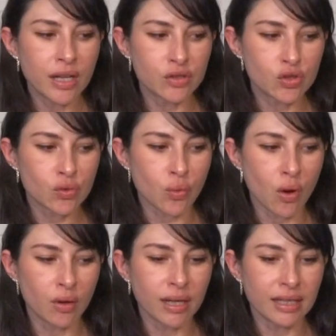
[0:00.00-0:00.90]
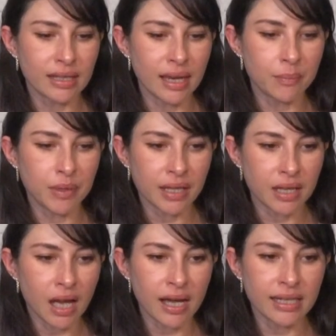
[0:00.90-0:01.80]
and strong, yet being
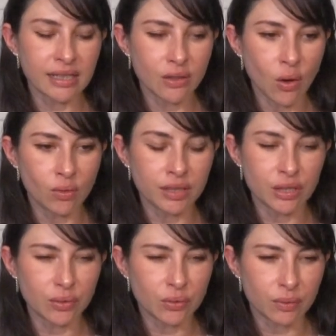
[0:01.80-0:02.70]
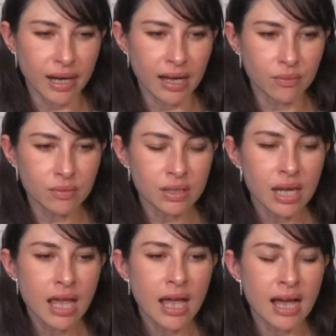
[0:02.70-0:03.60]
kind and holding your ground.
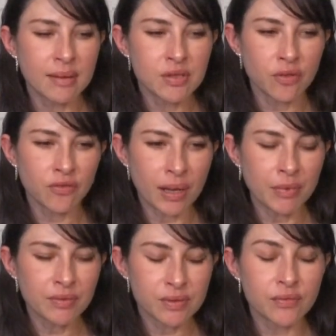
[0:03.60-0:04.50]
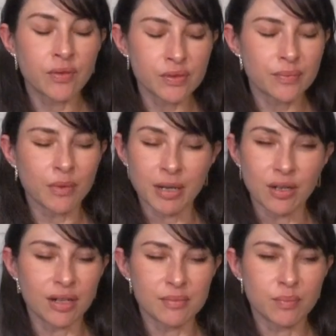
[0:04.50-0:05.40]
Oh my
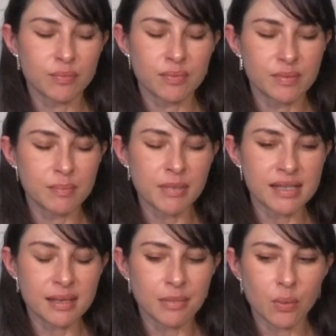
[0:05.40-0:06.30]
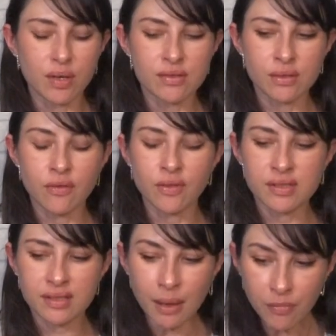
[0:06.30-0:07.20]
God, I'm mixing my words. So for
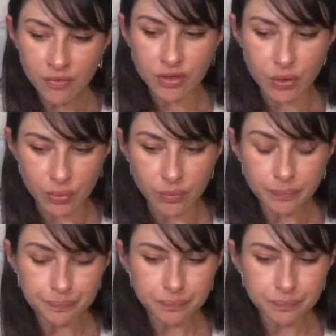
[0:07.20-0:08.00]
some of you,